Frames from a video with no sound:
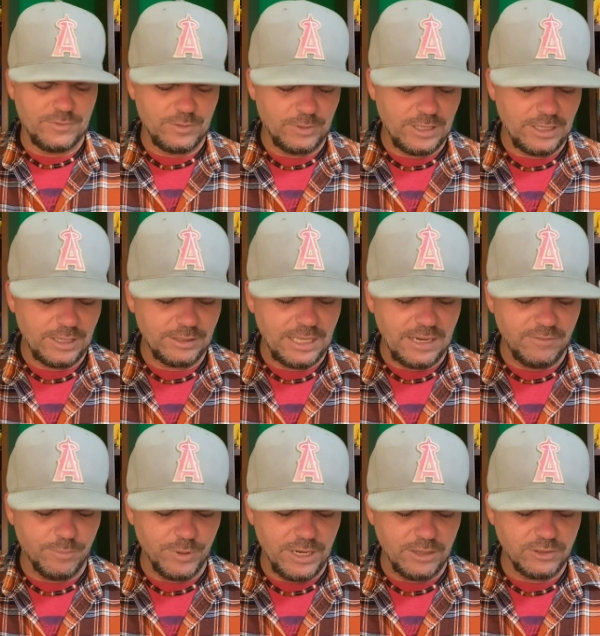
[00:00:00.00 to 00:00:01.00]
I can't
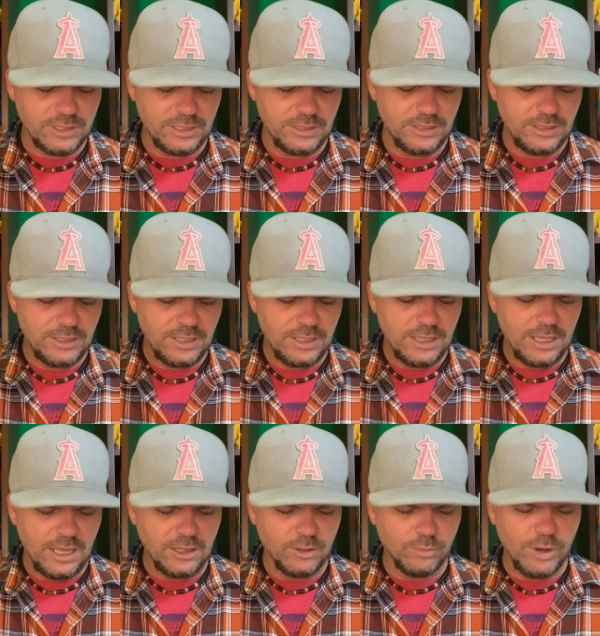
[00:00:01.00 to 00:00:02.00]
even pronounce it.
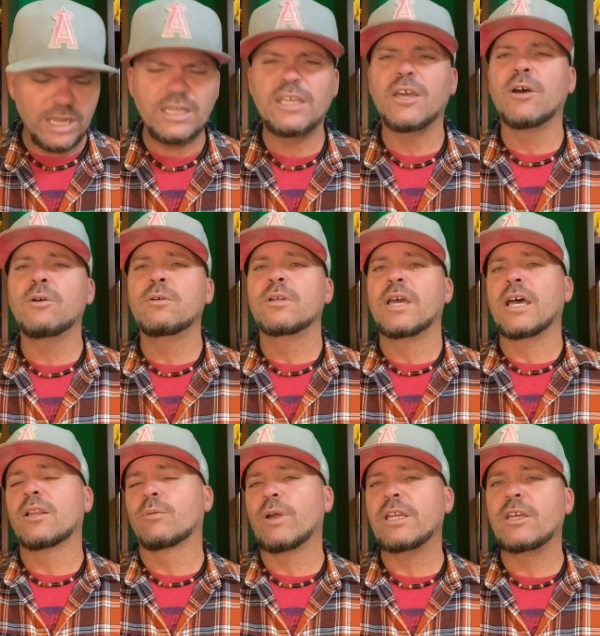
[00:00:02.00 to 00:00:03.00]
Eloranio?
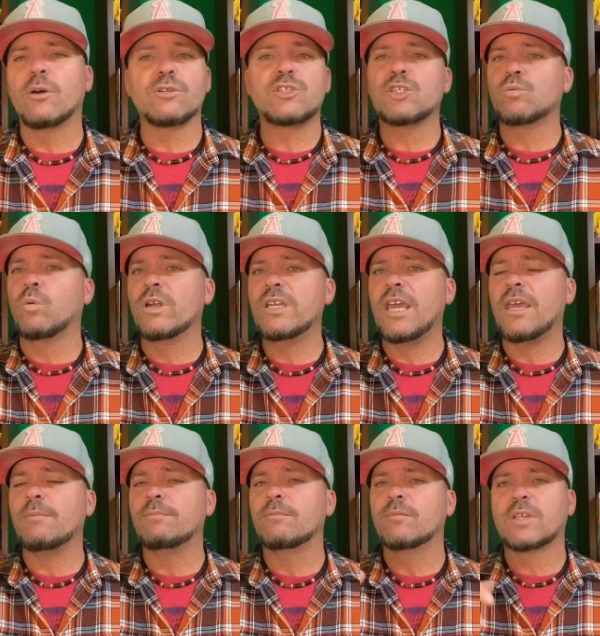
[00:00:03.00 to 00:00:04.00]
Eloranio, it's just one
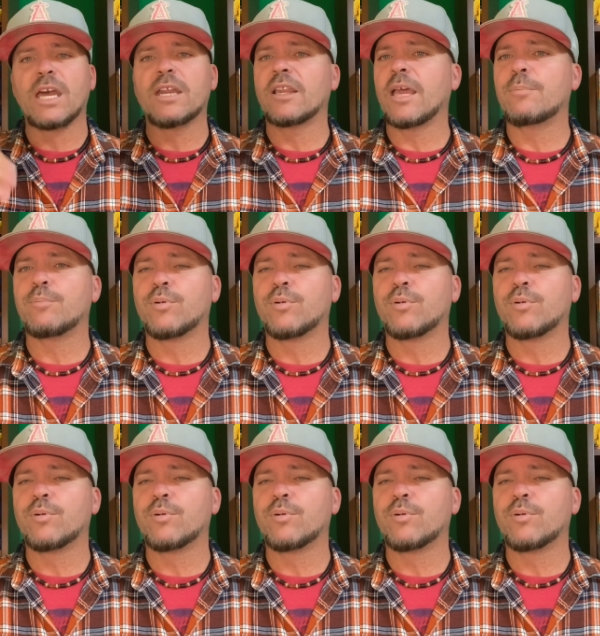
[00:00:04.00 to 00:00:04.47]
name, kind of like